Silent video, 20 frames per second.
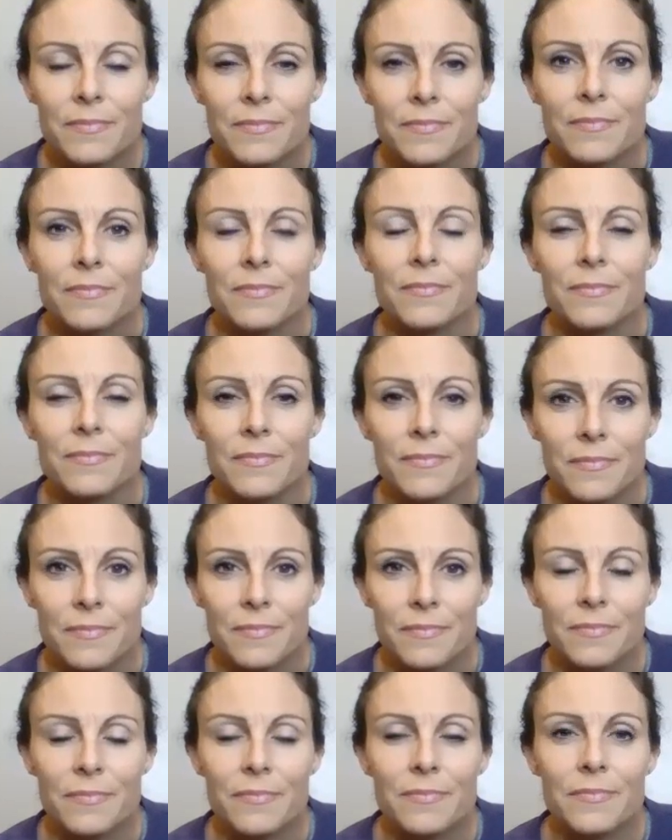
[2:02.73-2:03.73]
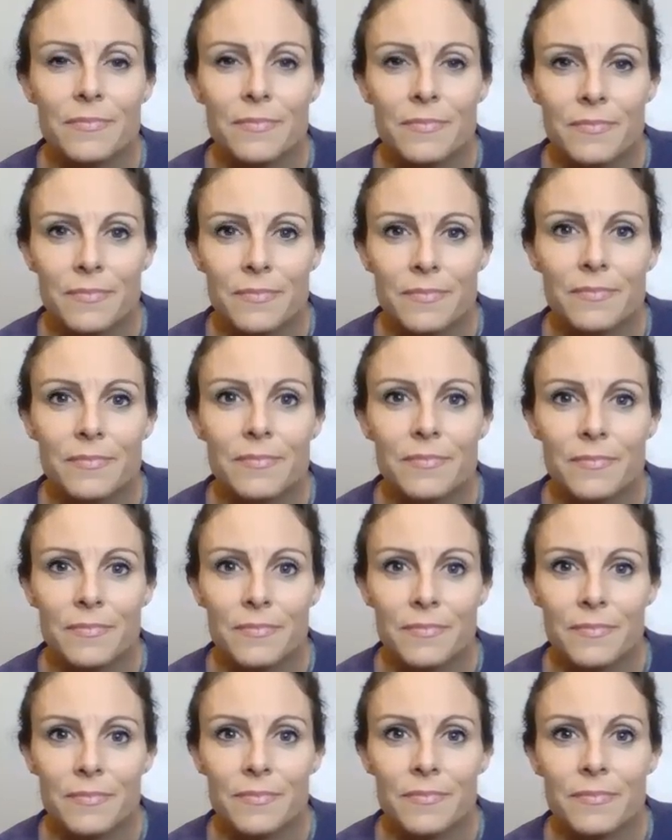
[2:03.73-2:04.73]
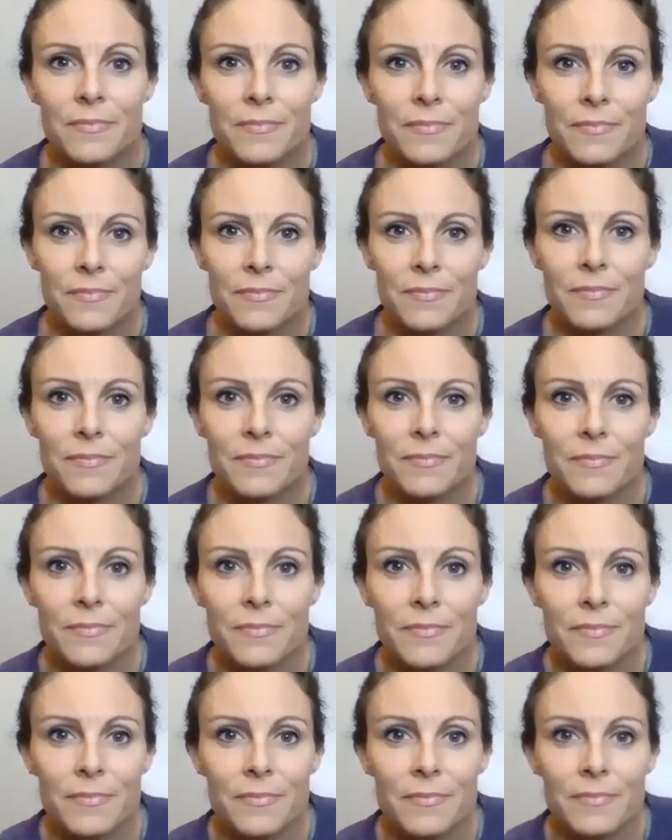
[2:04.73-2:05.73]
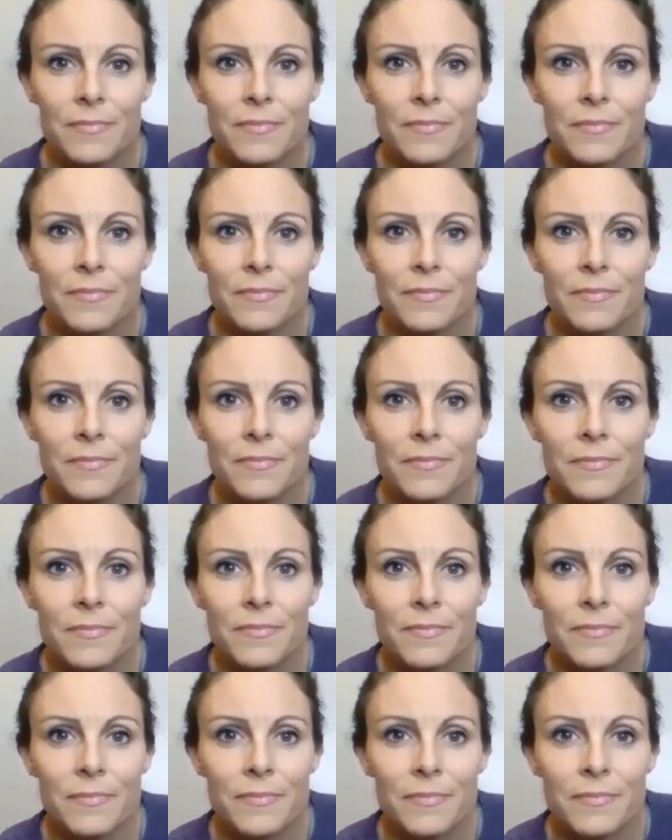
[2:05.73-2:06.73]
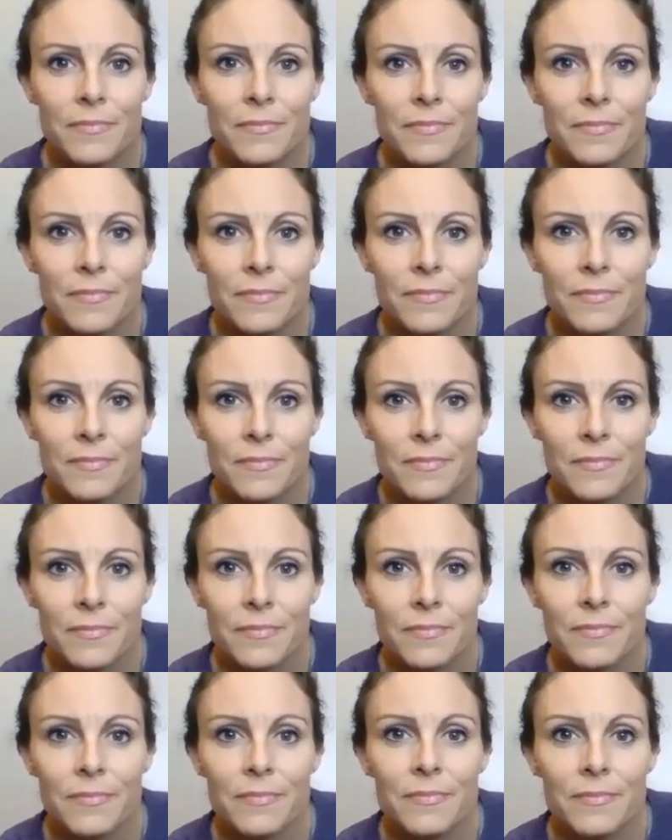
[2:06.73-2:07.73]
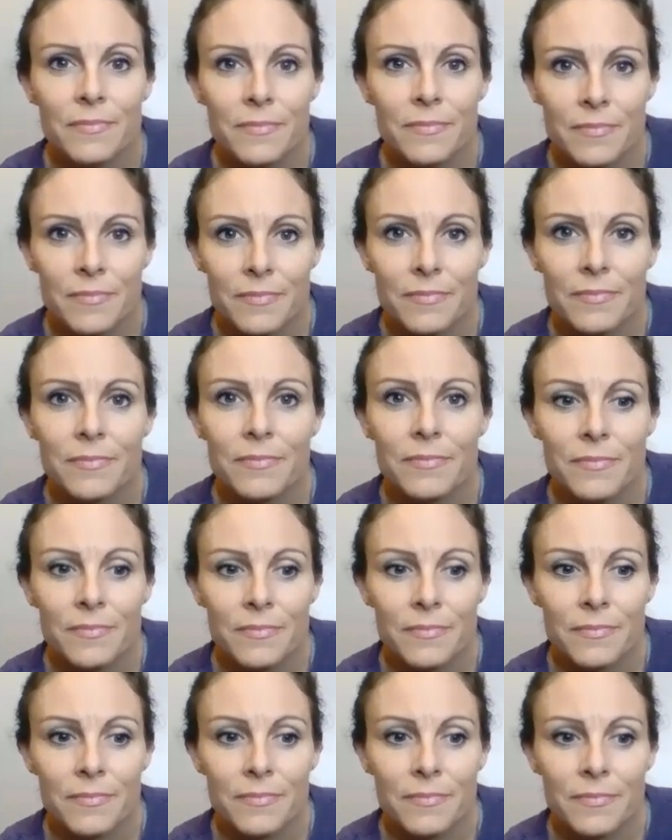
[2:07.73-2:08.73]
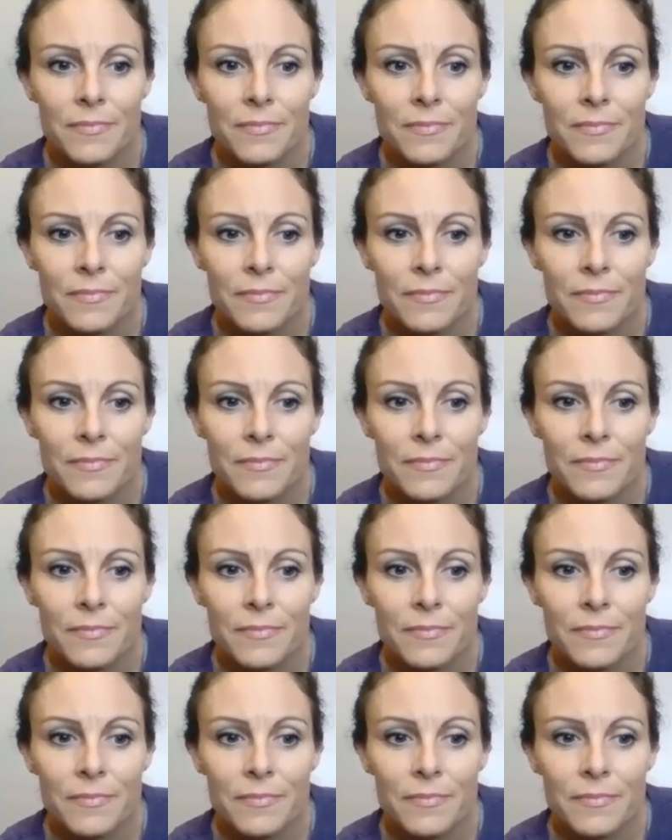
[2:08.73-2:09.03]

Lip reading: (silent)